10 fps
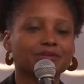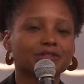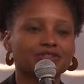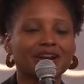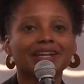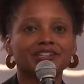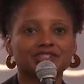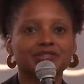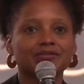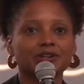
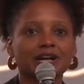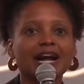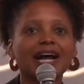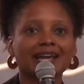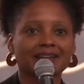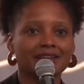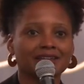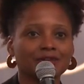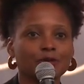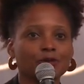strategies for
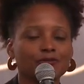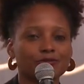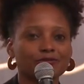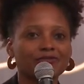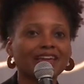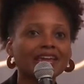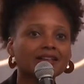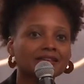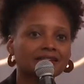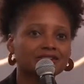hiding or for
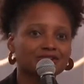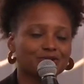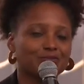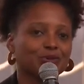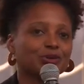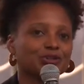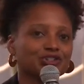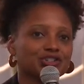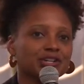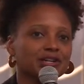failing to push